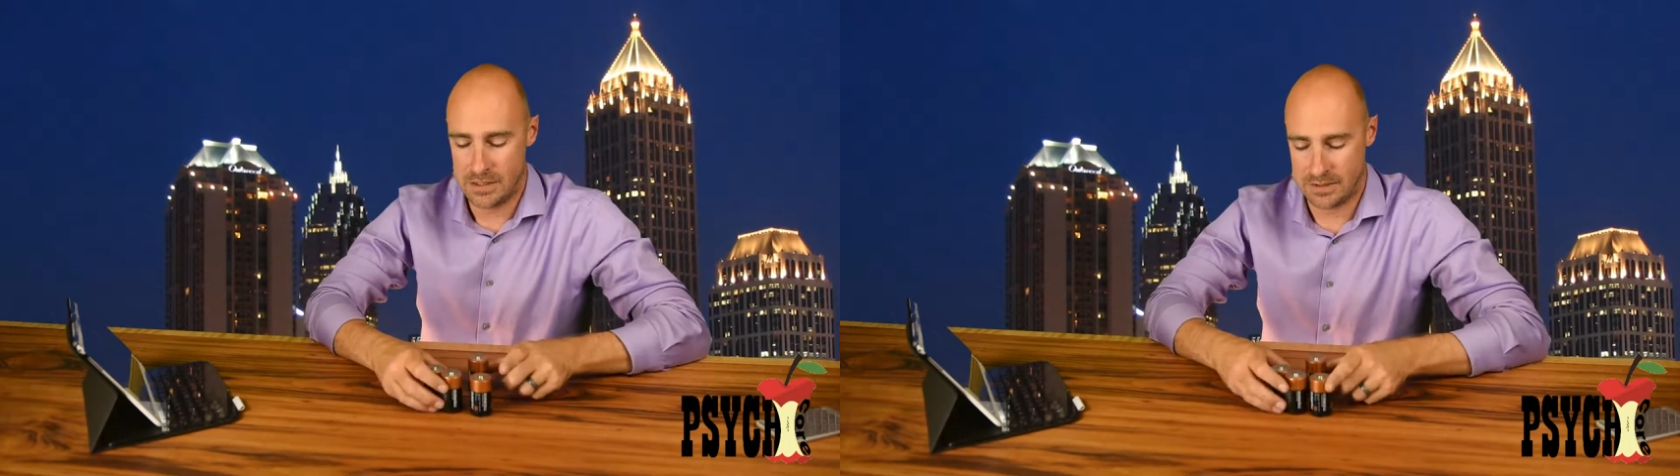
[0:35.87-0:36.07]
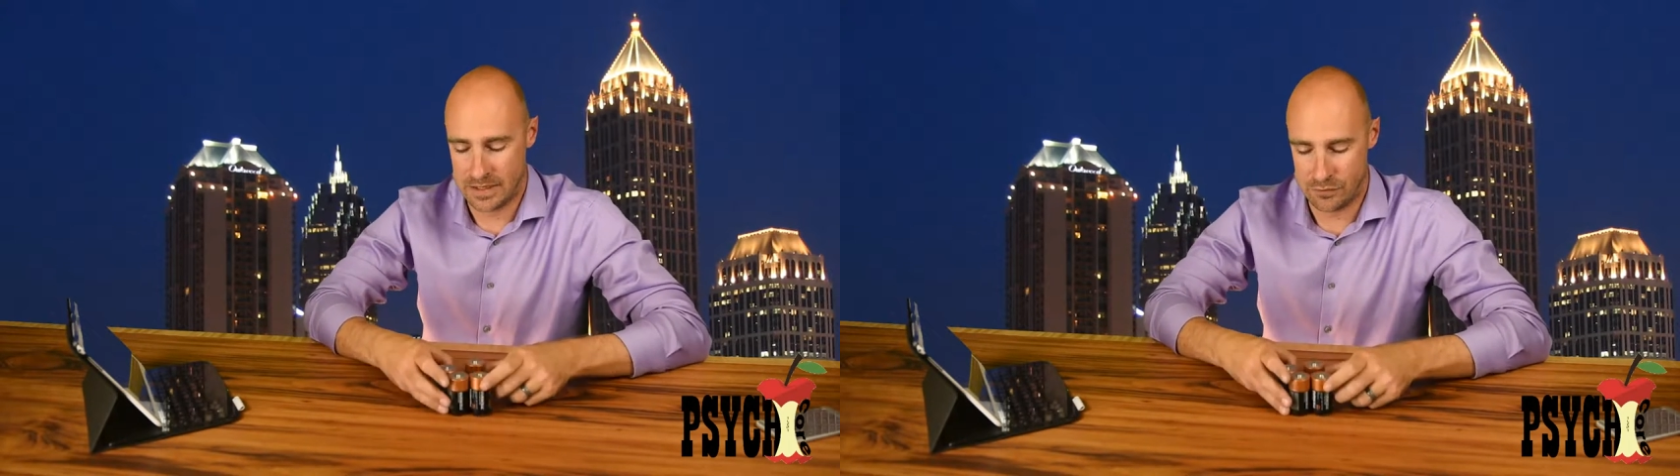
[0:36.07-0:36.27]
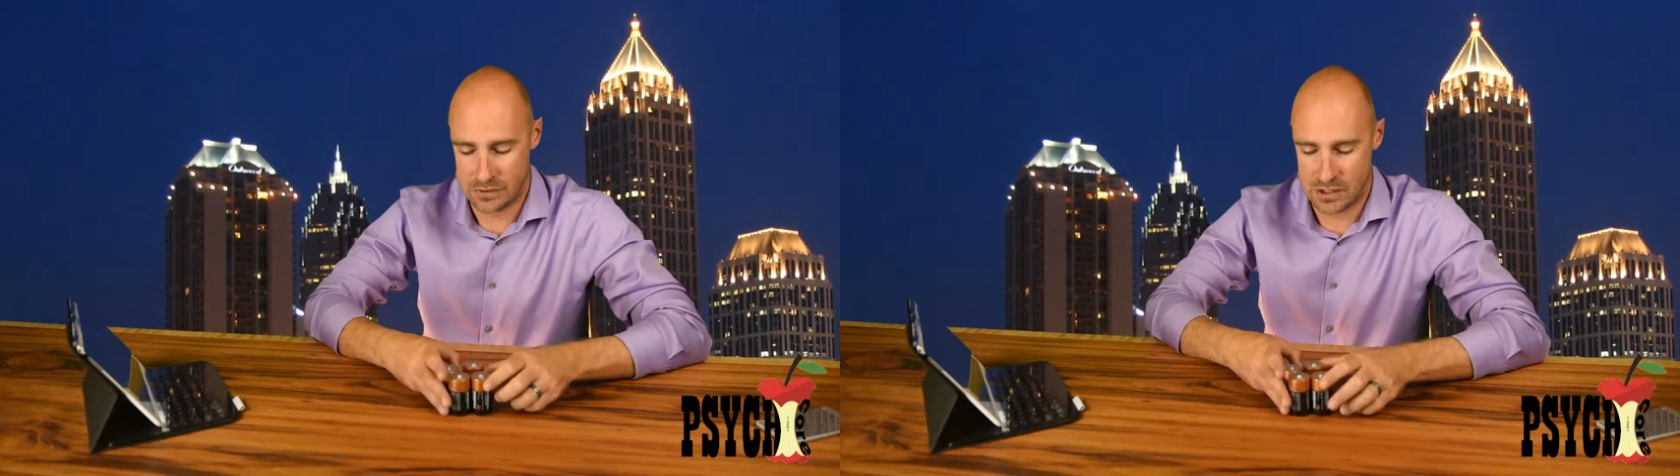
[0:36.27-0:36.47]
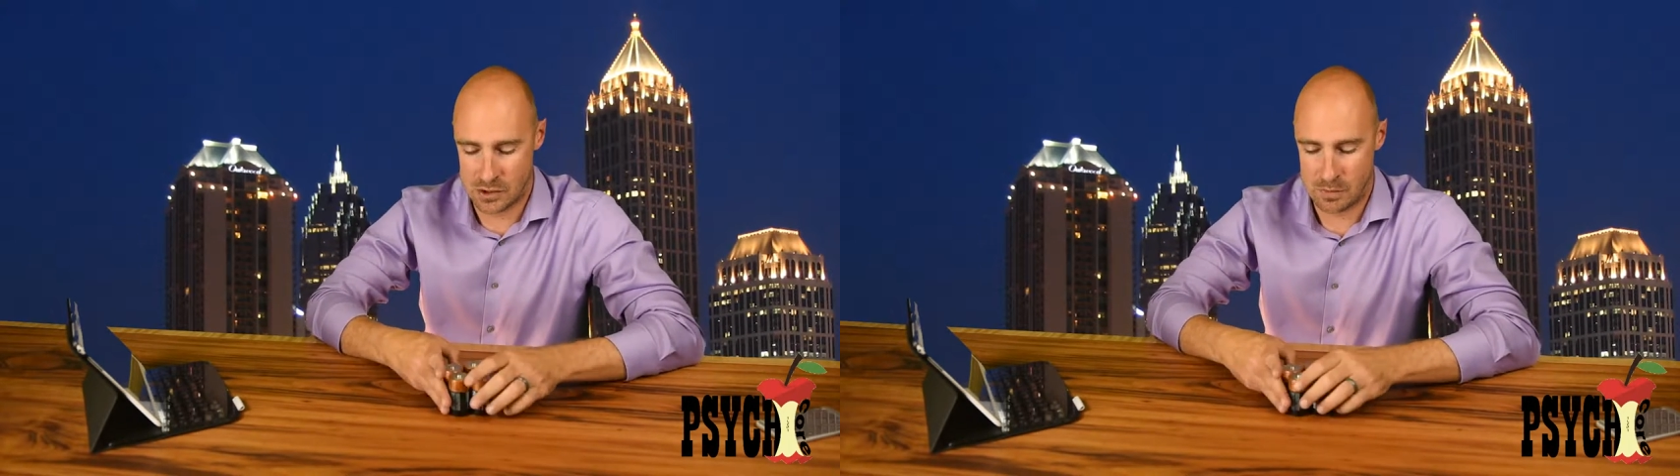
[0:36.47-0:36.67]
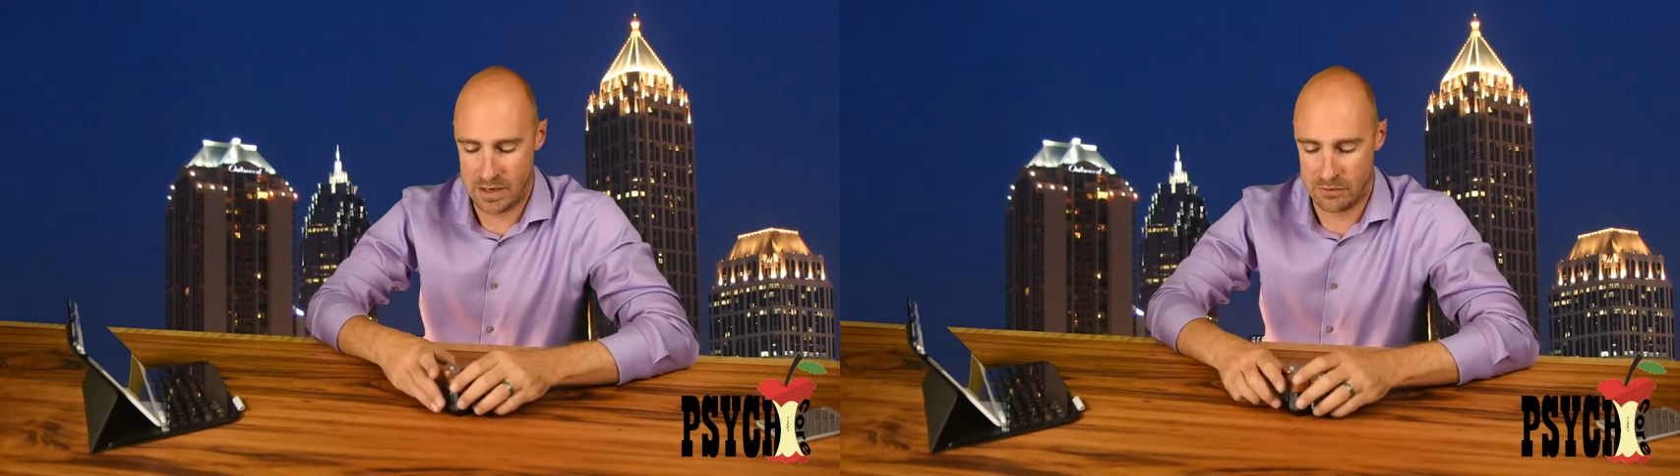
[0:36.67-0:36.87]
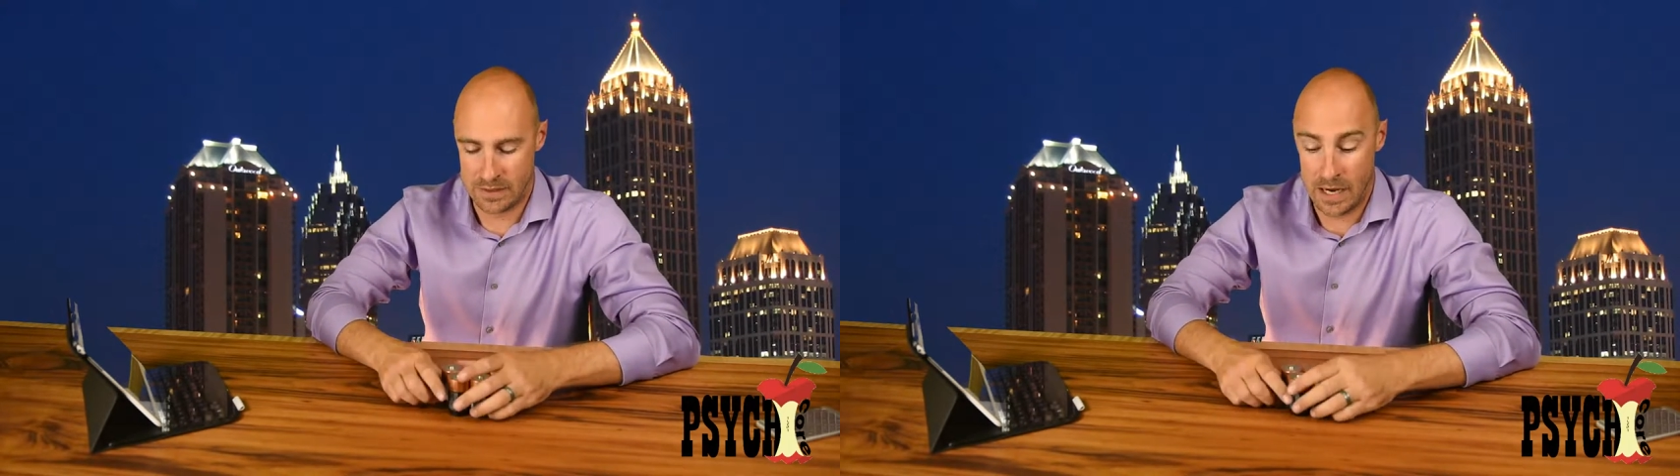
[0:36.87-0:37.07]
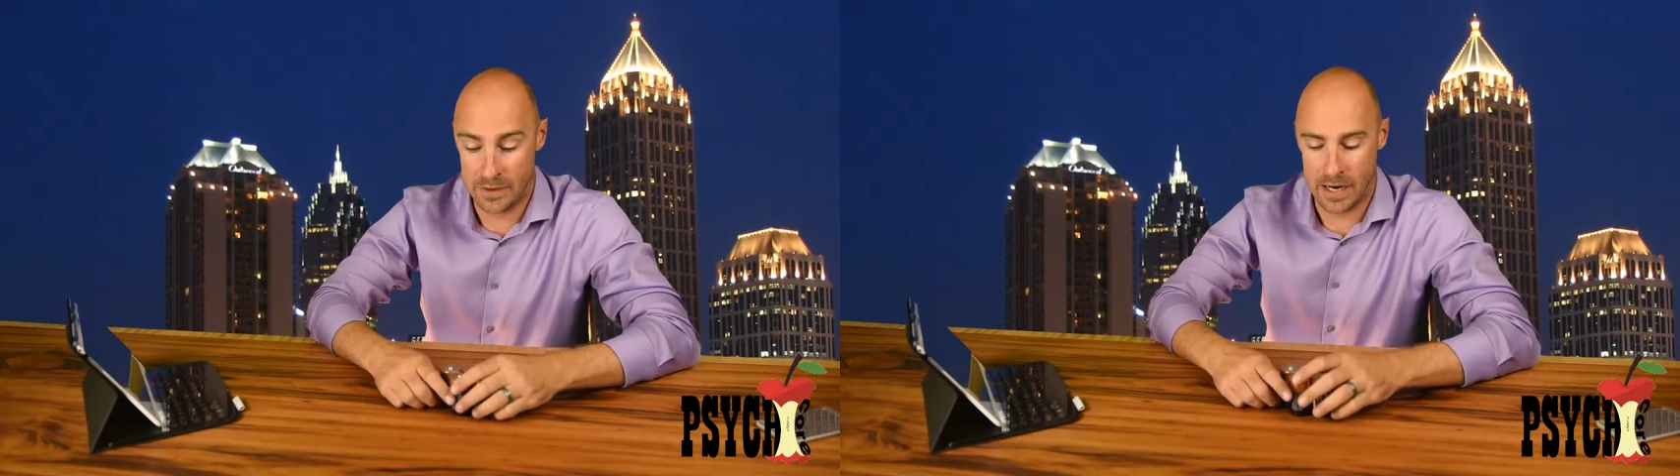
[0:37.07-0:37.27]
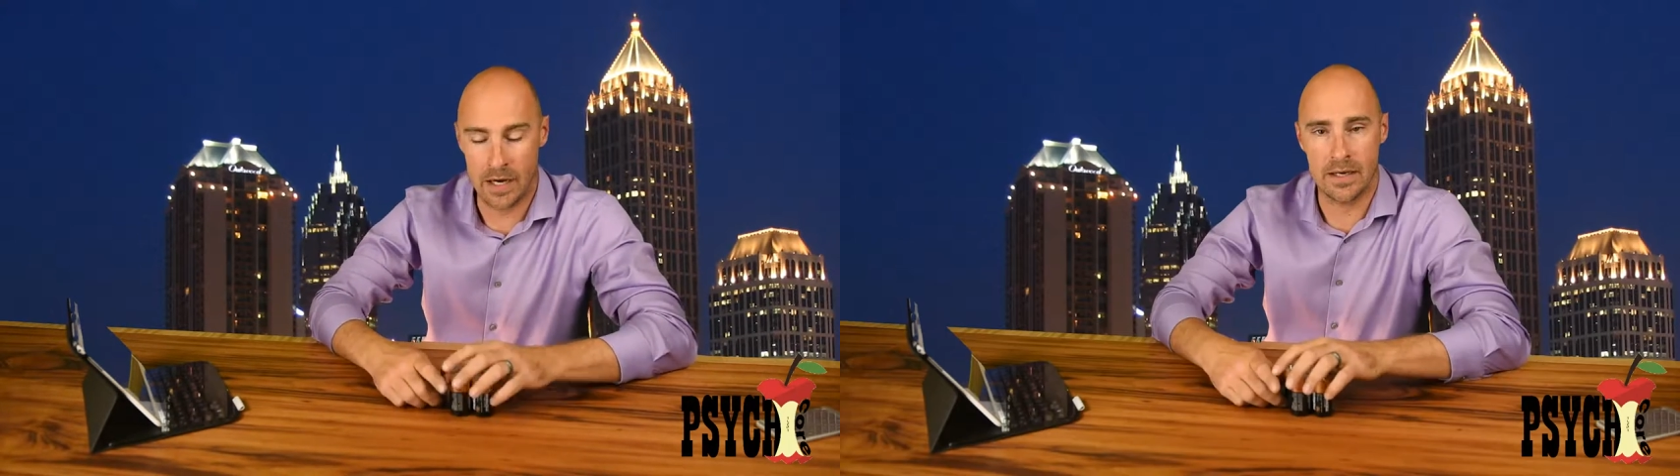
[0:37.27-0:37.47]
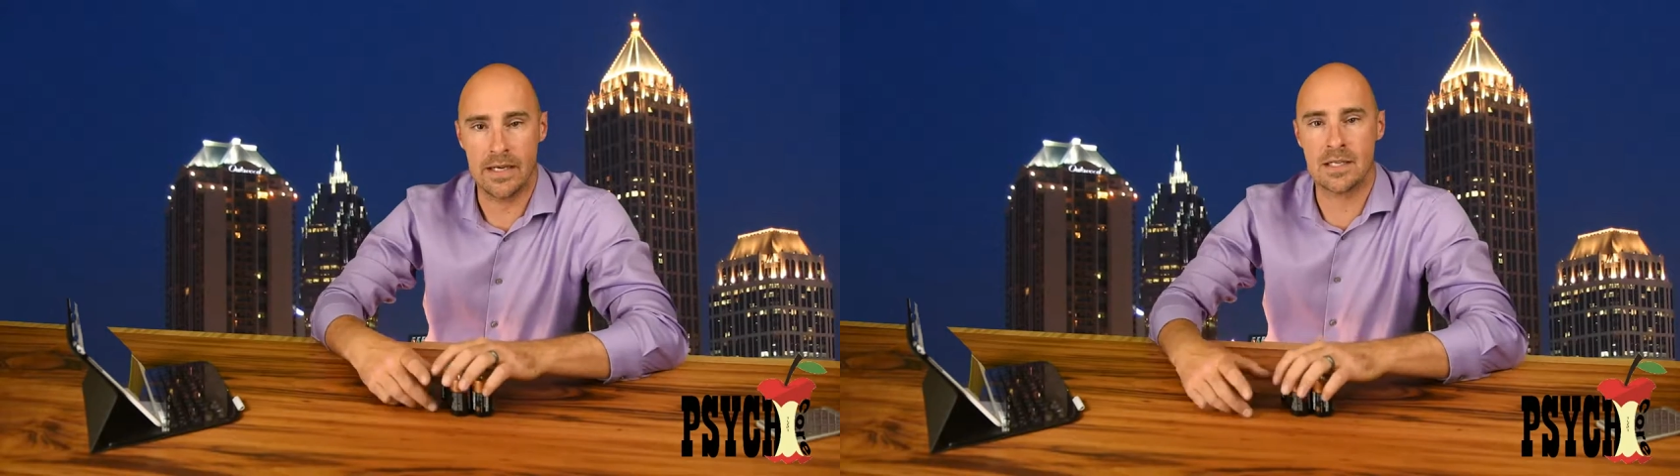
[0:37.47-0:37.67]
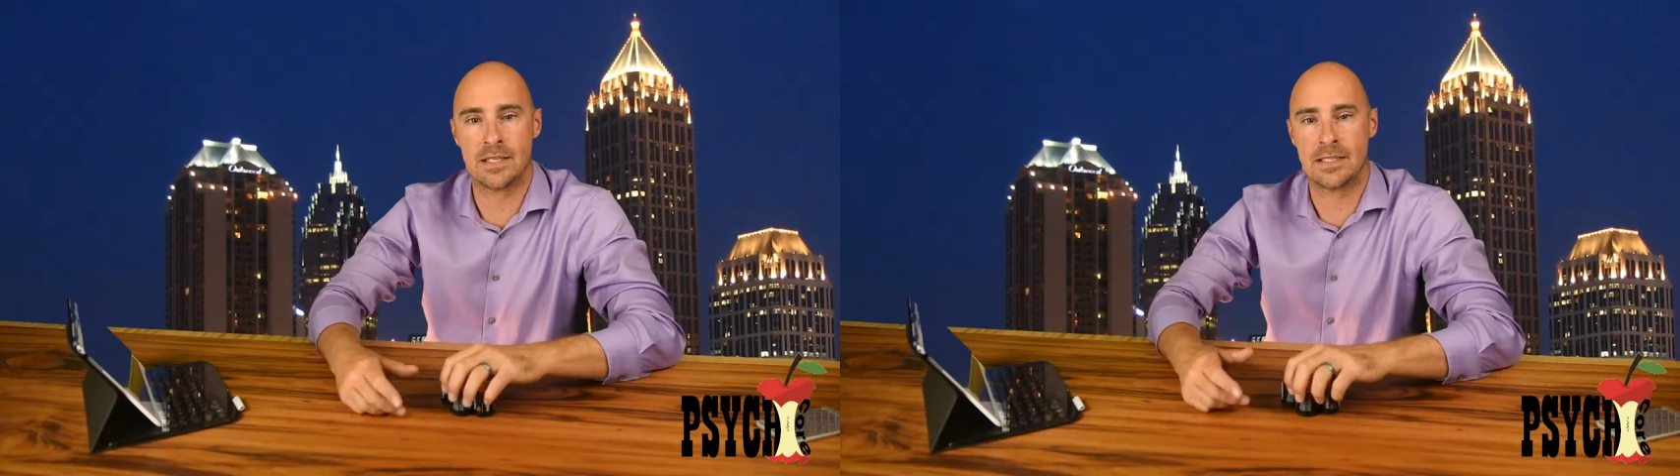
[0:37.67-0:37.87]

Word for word: you can definitely change behavior. Now, the irony is,